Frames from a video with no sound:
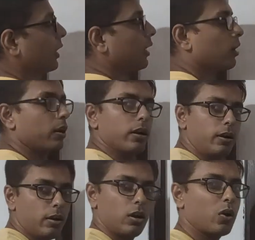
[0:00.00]

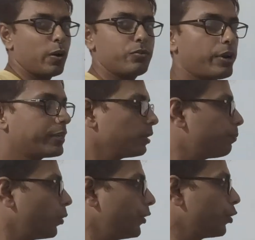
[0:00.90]
Clear? Quadratic
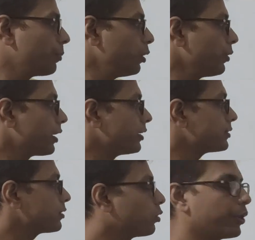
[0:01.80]
polynomial we
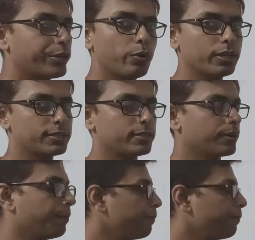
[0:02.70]
are going to consider.